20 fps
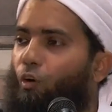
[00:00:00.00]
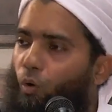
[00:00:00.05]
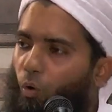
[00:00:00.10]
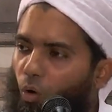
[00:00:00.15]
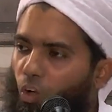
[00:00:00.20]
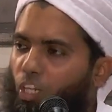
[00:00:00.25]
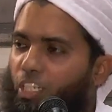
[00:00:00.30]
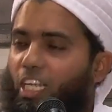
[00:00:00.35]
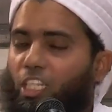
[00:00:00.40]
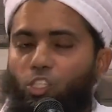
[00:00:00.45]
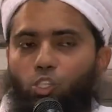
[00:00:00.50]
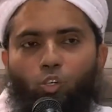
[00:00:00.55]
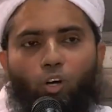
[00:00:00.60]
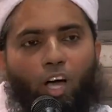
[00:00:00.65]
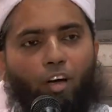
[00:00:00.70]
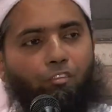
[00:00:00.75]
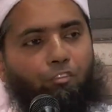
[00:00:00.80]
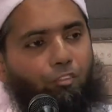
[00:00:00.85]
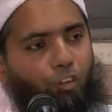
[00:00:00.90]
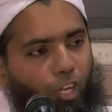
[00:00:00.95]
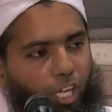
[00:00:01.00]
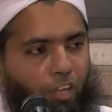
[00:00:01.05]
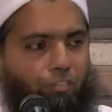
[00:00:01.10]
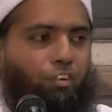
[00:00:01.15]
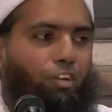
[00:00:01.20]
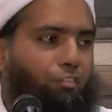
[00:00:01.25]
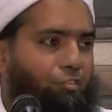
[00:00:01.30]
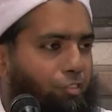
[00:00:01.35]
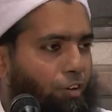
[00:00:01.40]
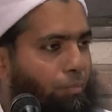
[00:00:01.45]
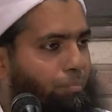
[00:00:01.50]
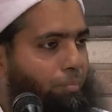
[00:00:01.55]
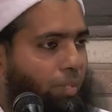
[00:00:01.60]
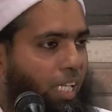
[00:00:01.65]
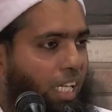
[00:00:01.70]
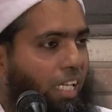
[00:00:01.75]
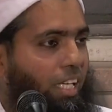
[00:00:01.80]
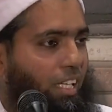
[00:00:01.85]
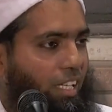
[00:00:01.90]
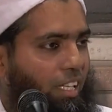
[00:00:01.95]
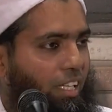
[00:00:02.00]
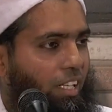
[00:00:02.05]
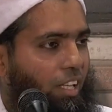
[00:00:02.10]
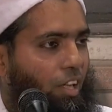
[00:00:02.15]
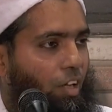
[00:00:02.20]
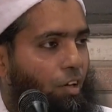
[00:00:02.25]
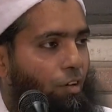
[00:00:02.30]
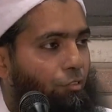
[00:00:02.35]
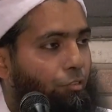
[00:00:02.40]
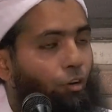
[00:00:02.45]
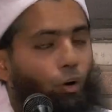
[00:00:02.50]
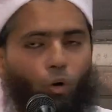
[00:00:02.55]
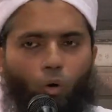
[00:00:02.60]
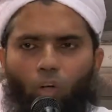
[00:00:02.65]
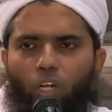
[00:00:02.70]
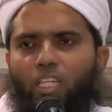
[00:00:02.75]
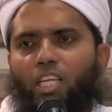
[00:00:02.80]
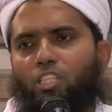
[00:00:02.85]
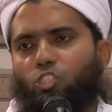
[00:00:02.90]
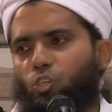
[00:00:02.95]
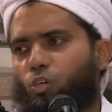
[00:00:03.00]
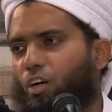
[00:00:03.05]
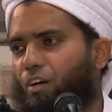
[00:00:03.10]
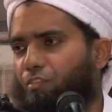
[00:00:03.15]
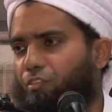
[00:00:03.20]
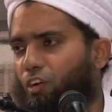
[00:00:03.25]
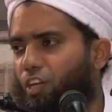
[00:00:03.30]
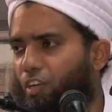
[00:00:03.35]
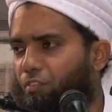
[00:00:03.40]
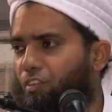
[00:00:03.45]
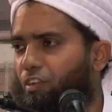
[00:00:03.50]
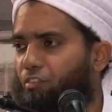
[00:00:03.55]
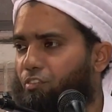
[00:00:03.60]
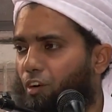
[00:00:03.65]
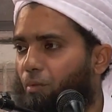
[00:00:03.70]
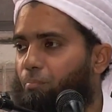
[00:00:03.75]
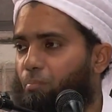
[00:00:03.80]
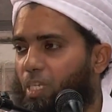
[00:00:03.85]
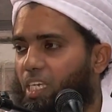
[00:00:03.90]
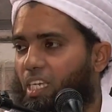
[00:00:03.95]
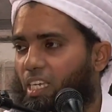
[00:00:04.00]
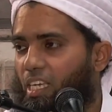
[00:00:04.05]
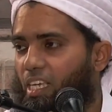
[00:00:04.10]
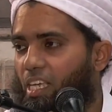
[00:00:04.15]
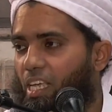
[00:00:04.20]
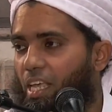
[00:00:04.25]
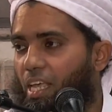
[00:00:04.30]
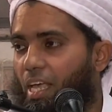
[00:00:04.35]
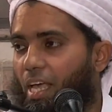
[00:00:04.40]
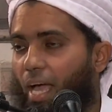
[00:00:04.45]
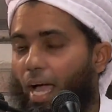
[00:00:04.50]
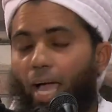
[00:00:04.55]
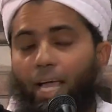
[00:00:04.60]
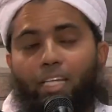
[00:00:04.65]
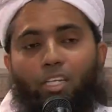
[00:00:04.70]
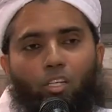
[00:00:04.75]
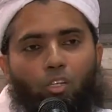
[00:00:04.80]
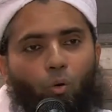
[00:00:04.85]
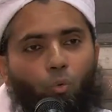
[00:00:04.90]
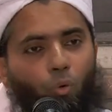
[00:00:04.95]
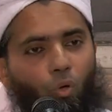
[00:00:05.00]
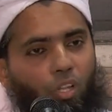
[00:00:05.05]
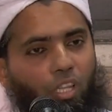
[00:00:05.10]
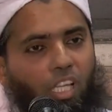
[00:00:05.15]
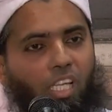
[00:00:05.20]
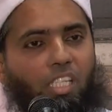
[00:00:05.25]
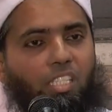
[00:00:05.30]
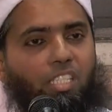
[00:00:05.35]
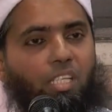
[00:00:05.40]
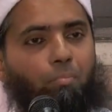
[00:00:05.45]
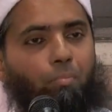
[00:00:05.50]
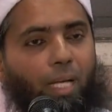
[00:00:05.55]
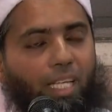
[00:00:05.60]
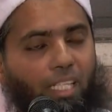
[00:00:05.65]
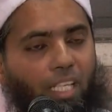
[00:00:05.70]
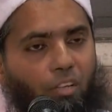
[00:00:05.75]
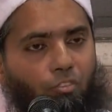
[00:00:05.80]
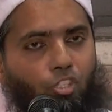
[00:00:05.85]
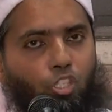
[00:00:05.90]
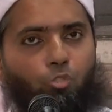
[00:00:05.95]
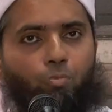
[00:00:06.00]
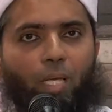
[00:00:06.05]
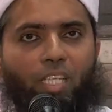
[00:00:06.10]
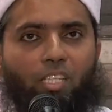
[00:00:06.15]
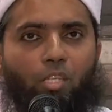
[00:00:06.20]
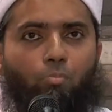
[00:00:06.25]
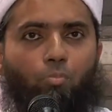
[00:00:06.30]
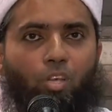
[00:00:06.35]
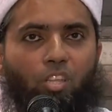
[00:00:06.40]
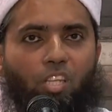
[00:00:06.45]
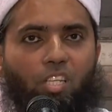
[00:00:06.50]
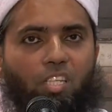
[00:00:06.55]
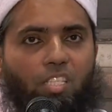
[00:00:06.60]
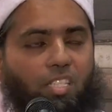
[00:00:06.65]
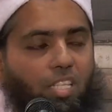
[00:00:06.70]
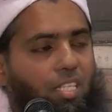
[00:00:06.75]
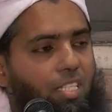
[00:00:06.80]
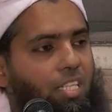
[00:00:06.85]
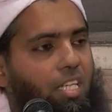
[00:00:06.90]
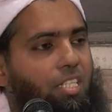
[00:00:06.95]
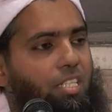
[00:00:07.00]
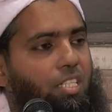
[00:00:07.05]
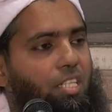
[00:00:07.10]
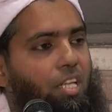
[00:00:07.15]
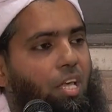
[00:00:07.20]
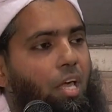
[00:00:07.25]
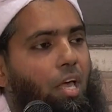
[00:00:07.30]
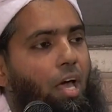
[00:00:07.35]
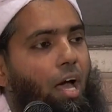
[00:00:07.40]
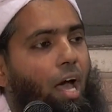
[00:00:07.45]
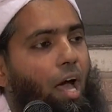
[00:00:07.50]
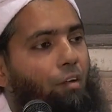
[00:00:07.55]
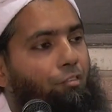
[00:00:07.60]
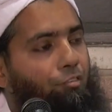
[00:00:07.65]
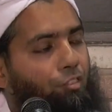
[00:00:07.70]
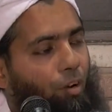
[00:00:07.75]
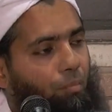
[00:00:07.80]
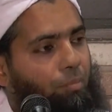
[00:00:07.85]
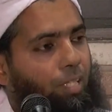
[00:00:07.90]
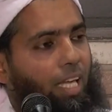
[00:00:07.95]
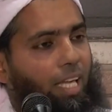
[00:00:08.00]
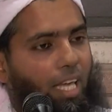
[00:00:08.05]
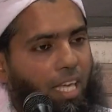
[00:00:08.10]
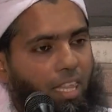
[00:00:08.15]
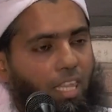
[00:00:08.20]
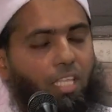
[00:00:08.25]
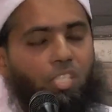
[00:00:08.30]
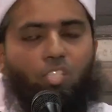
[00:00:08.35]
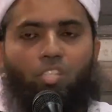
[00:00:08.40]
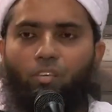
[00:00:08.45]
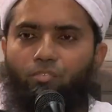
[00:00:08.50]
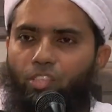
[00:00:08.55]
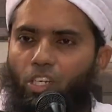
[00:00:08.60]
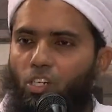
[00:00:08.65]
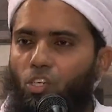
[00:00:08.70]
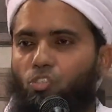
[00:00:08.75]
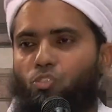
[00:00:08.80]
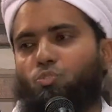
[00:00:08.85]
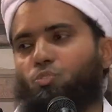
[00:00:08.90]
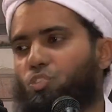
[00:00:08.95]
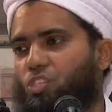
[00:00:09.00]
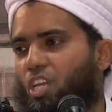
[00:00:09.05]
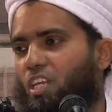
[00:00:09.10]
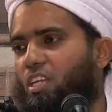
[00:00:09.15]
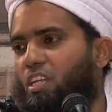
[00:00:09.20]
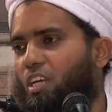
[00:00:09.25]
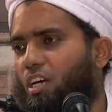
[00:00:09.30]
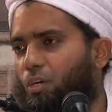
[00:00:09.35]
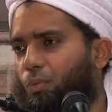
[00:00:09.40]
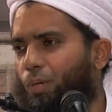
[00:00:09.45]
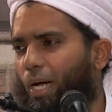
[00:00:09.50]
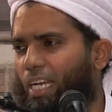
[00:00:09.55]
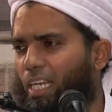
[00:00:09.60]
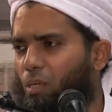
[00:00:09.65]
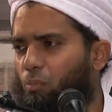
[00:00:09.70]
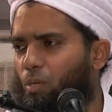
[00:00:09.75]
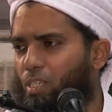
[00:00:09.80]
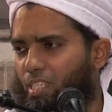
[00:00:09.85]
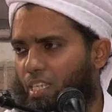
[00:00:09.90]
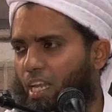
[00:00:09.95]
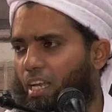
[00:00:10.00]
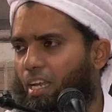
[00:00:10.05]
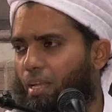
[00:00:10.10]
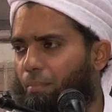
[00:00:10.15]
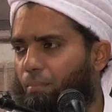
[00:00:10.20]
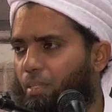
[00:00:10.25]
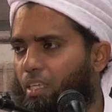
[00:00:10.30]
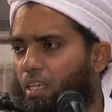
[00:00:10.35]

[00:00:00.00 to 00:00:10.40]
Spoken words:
all that you have forgiven from me. For all that you have forgiven from me. And all these, my dear respected brothers and sisters, are from the ethics of the Rasul sallallahu alayhi wa sallam.